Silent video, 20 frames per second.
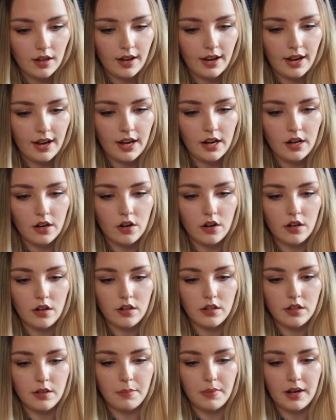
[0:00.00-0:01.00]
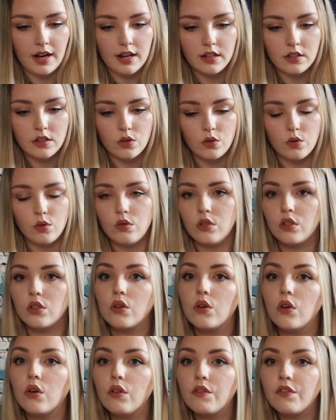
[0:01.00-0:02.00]
Enter the passcode
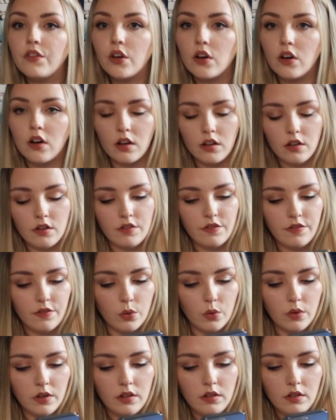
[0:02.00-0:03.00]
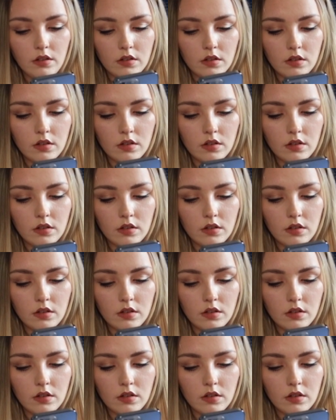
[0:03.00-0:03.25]
of your other phone.